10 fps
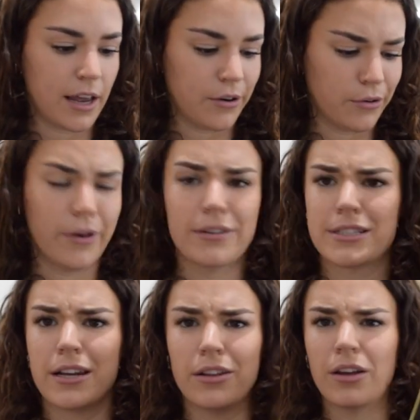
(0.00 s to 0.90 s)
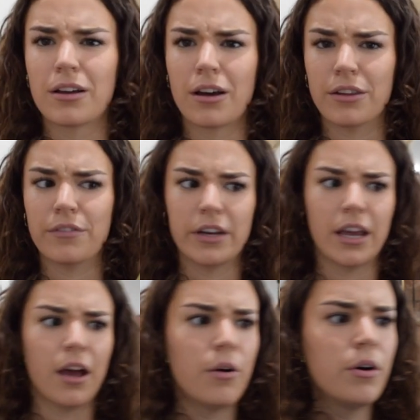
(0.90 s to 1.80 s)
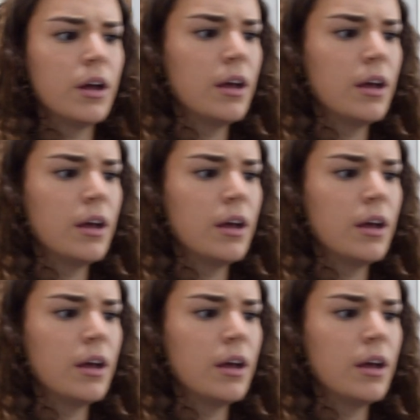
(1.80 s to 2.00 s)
I don't know how it's going to look on the video.